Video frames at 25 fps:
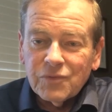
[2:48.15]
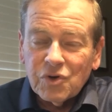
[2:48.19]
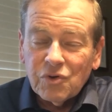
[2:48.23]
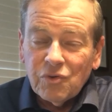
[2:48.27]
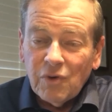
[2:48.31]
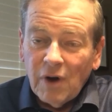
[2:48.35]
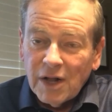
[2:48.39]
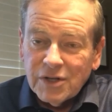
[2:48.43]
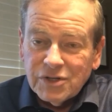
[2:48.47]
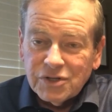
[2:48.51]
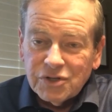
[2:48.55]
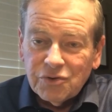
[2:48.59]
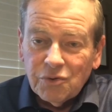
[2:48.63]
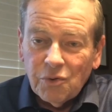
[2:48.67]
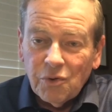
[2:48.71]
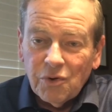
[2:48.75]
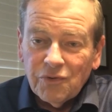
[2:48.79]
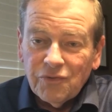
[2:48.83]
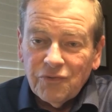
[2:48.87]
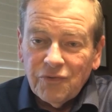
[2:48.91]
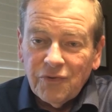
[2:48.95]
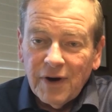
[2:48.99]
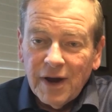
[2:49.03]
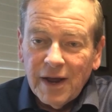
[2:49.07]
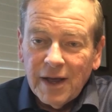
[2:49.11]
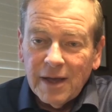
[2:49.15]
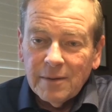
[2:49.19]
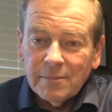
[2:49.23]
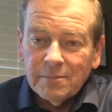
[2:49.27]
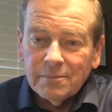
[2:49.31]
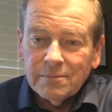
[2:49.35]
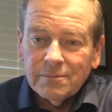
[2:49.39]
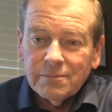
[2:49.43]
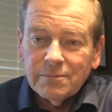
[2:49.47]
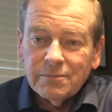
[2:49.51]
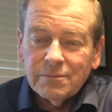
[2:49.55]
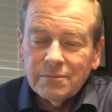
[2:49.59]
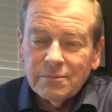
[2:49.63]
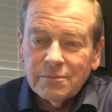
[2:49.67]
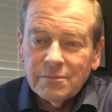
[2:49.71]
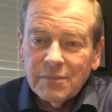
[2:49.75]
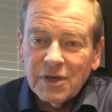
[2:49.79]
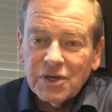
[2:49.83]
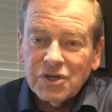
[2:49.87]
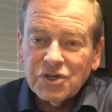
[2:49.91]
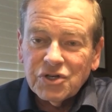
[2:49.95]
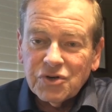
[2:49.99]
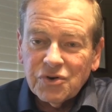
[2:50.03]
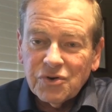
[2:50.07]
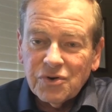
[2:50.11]
Garage door frame,
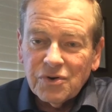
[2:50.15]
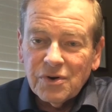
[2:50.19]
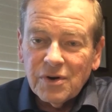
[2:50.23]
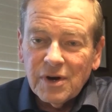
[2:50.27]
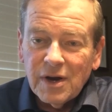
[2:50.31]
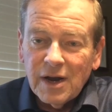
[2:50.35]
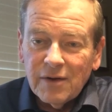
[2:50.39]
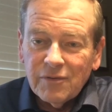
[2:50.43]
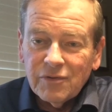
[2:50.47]
make sure